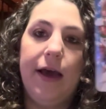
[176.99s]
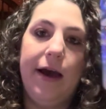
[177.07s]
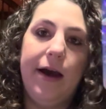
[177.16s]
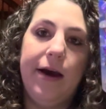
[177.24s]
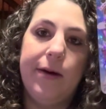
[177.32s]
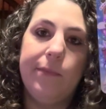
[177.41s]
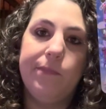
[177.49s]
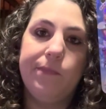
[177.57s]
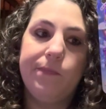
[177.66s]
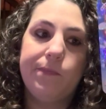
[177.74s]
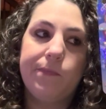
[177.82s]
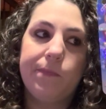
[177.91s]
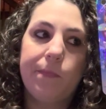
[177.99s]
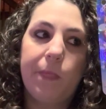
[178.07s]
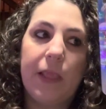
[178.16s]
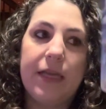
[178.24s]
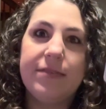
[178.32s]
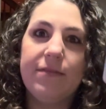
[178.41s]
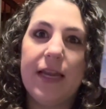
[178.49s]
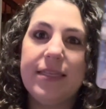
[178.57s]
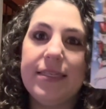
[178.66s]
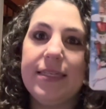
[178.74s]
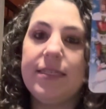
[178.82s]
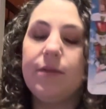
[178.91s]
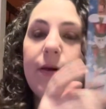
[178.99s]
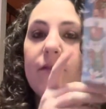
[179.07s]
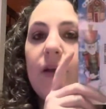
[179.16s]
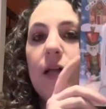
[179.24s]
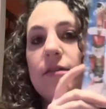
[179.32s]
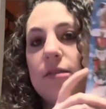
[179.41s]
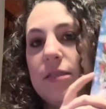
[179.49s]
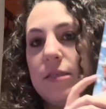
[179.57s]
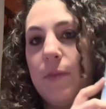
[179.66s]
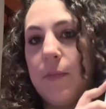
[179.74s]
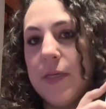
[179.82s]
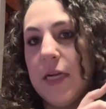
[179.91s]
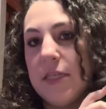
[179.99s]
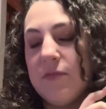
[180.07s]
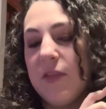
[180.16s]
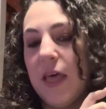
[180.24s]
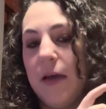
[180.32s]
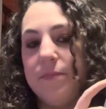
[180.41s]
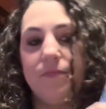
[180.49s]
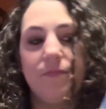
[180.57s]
Because if that has a decent amount of colors, this might be nice for that.